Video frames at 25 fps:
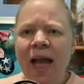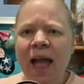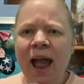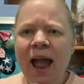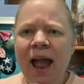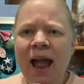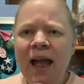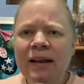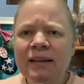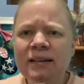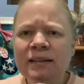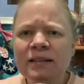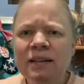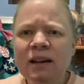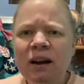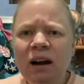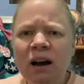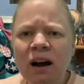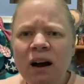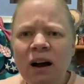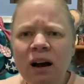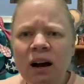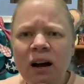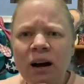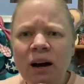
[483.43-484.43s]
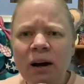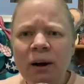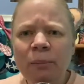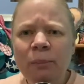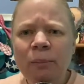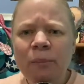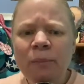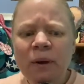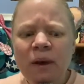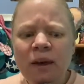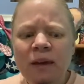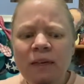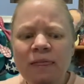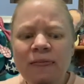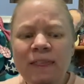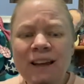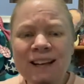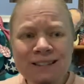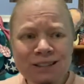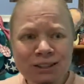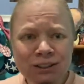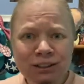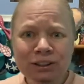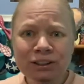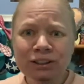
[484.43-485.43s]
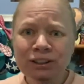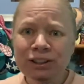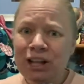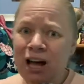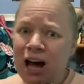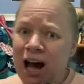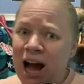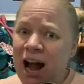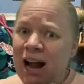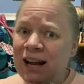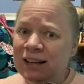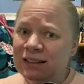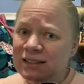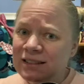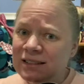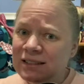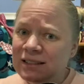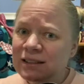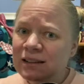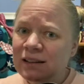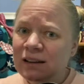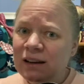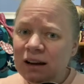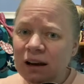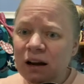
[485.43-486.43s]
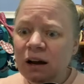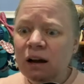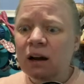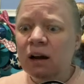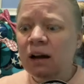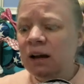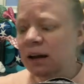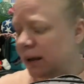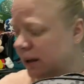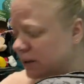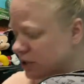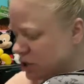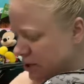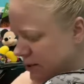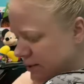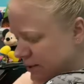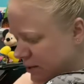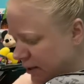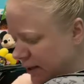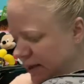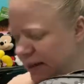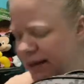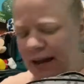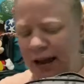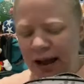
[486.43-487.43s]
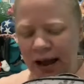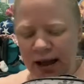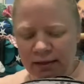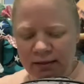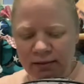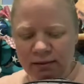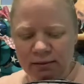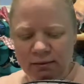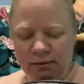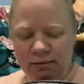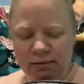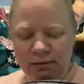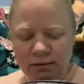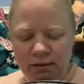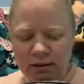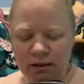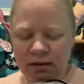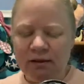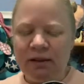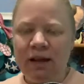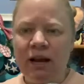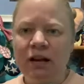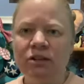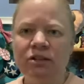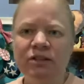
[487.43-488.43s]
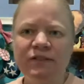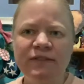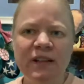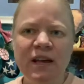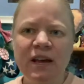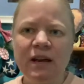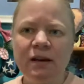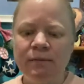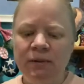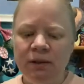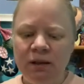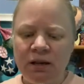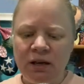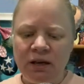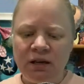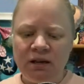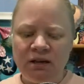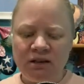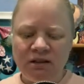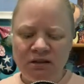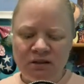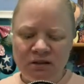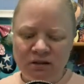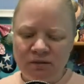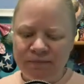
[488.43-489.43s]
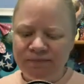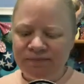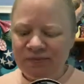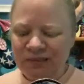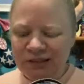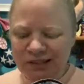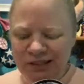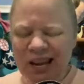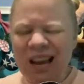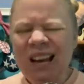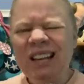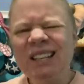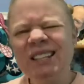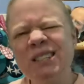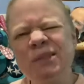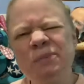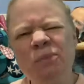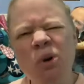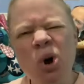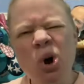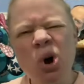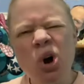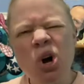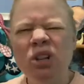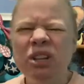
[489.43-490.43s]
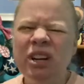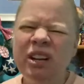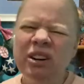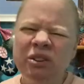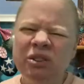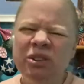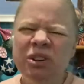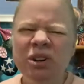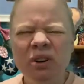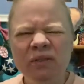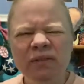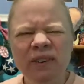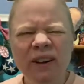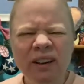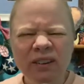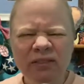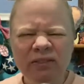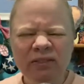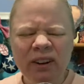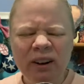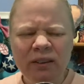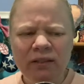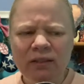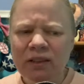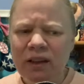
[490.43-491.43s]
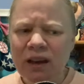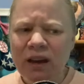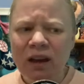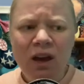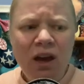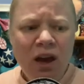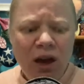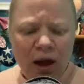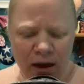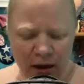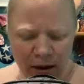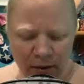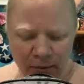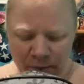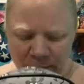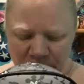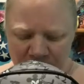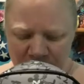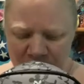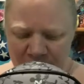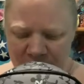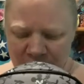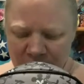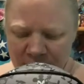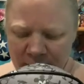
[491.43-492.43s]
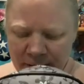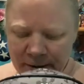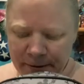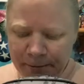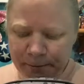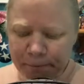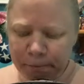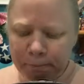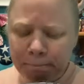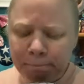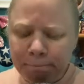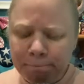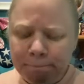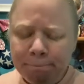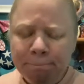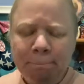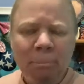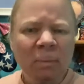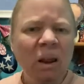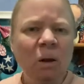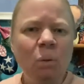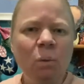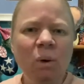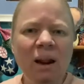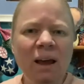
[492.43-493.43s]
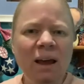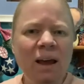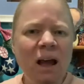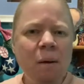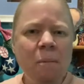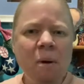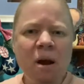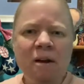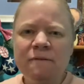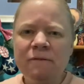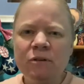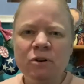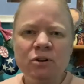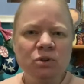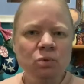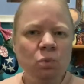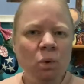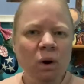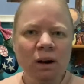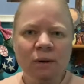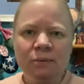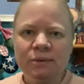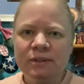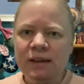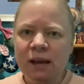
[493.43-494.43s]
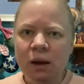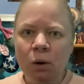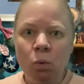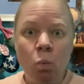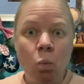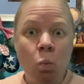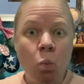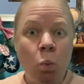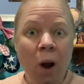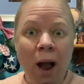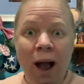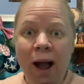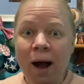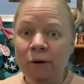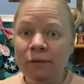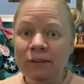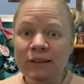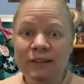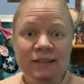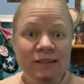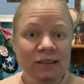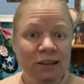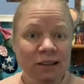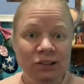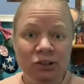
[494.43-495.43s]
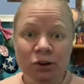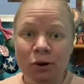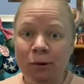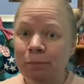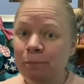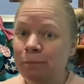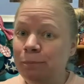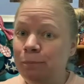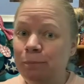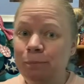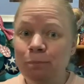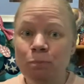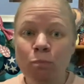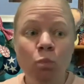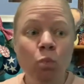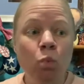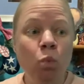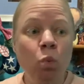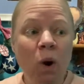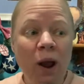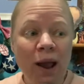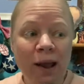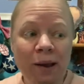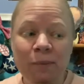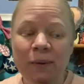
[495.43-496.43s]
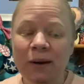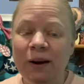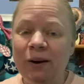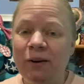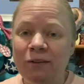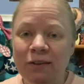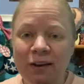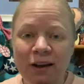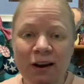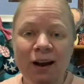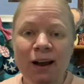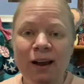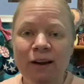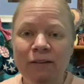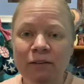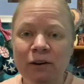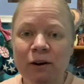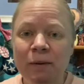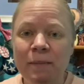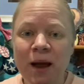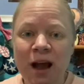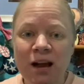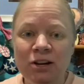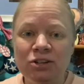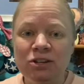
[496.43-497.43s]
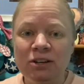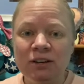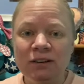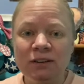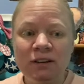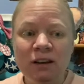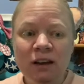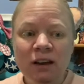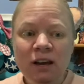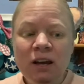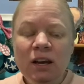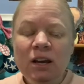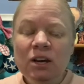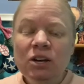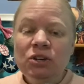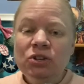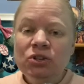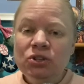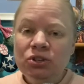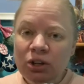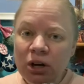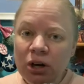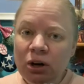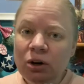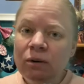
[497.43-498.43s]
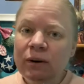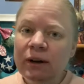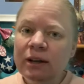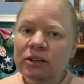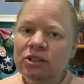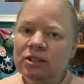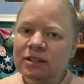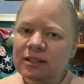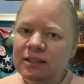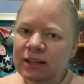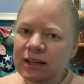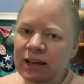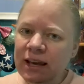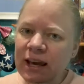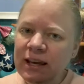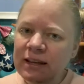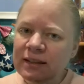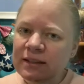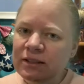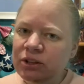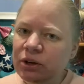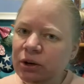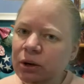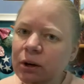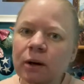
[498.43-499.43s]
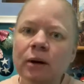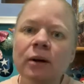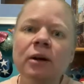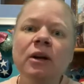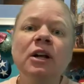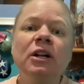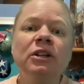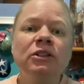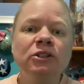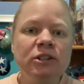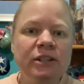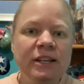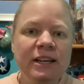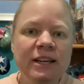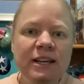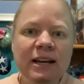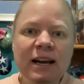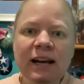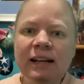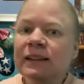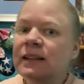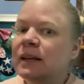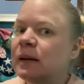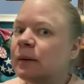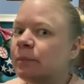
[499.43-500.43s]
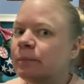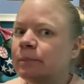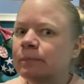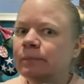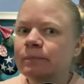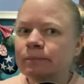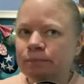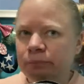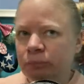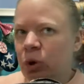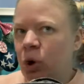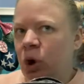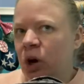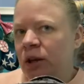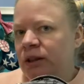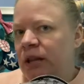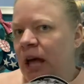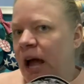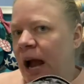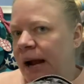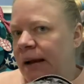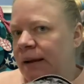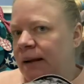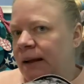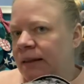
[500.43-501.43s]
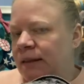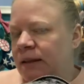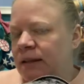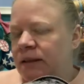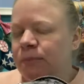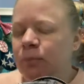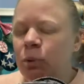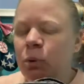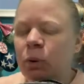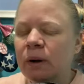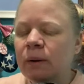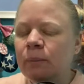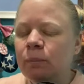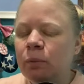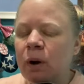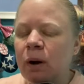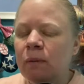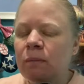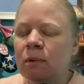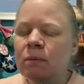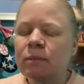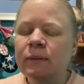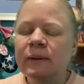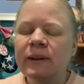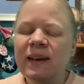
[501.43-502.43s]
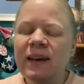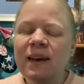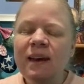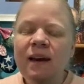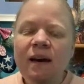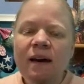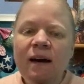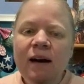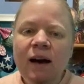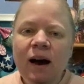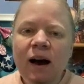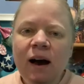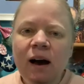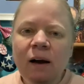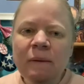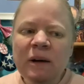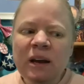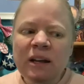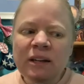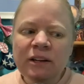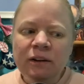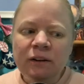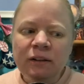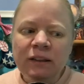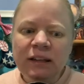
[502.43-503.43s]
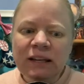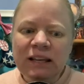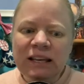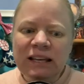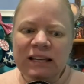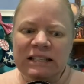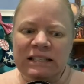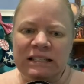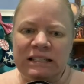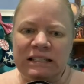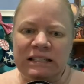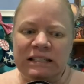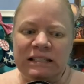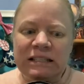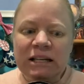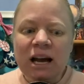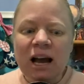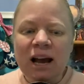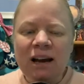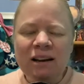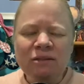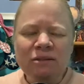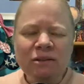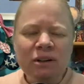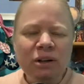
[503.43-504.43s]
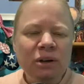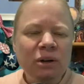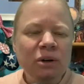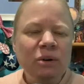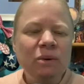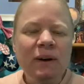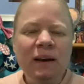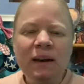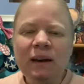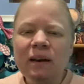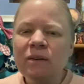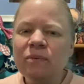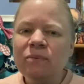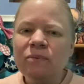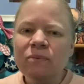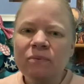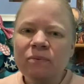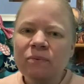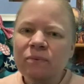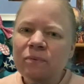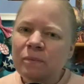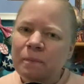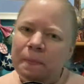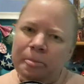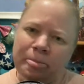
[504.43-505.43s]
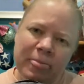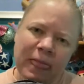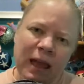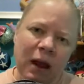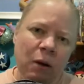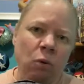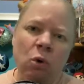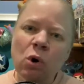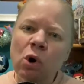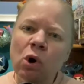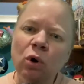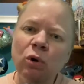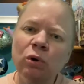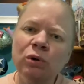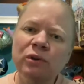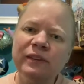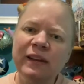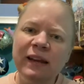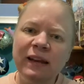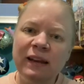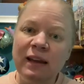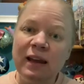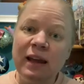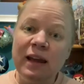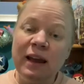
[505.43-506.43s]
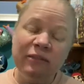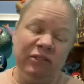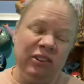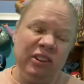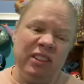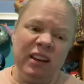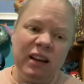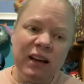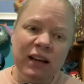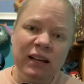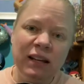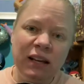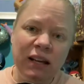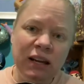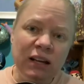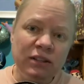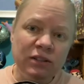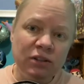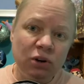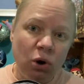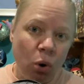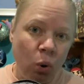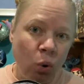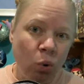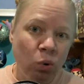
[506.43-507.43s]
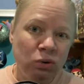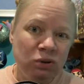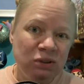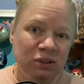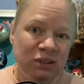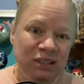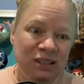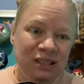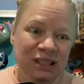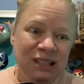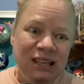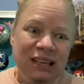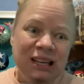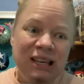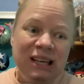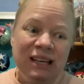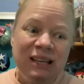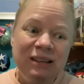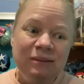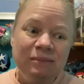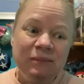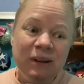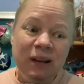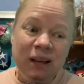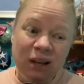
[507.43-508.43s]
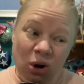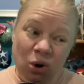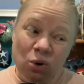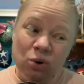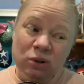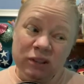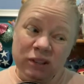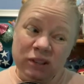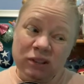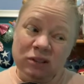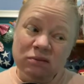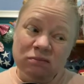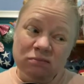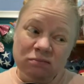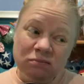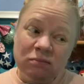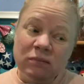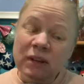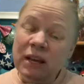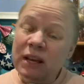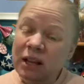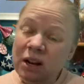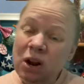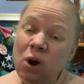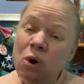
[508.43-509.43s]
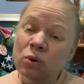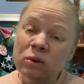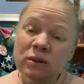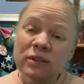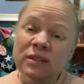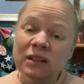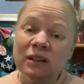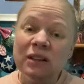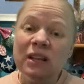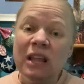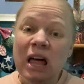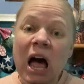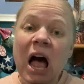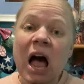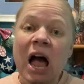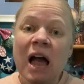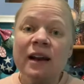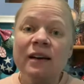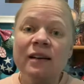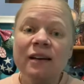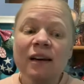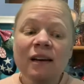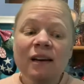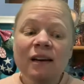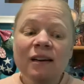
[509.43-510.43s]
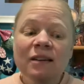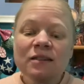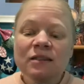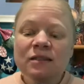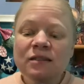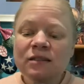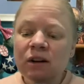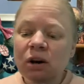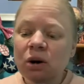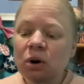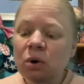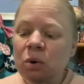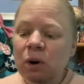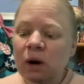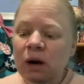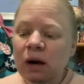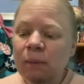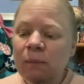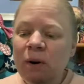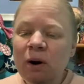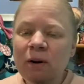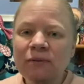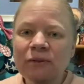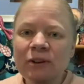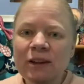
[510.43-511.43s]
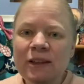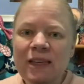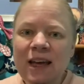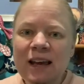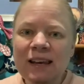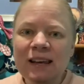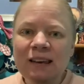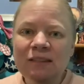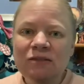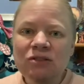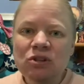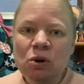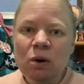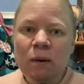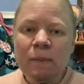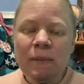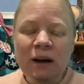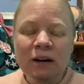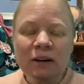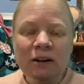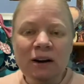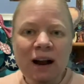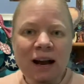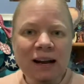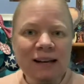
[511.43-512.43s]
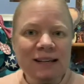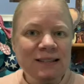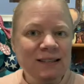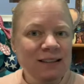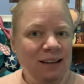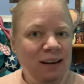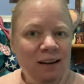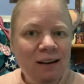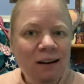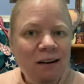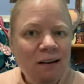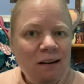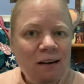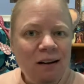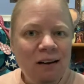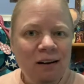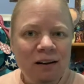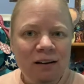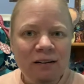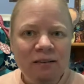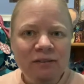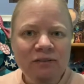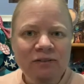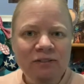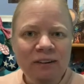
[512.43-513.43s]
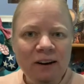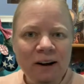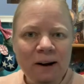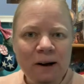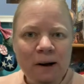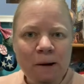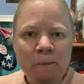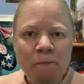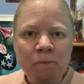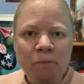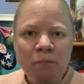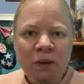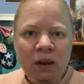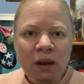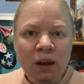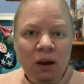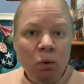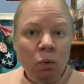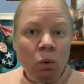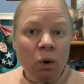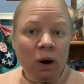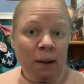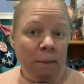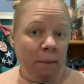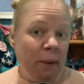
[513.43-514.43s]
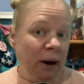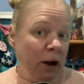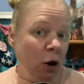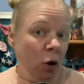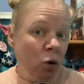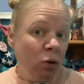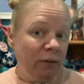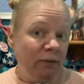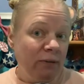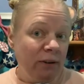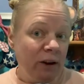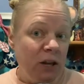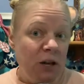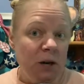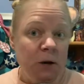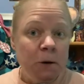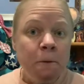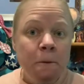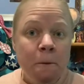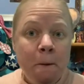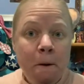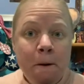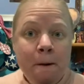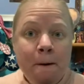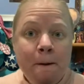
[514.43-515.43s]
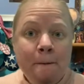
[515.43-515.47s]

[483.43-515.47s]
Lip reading: And that's a lot. Just looking at a Loungefly, I'd be like, oh, it's kind of small. I don't know if I could fit everything. But when I got my first one, I was like, wow, these things are way bigger than I ever imagined. So just in case you're looking at them online at this point, probably, and you're thinking, I don't know if that will hold everything I need it to hold. It holds a lot. So hopefully that gives you a better idea of what it might hold for you.